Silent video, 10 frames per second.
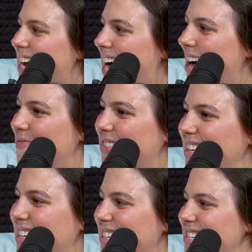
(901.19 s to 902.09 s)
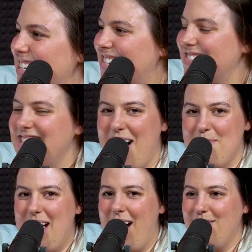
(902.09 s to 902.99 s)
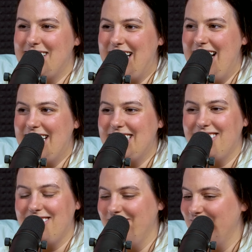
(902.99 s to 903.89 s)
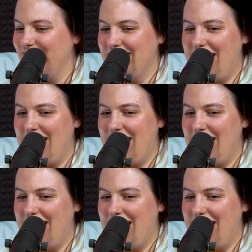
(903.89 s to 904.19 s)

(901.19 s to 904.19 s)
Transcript: Cute. Yeah. So yeah, but yeah, I was I like, "Oh,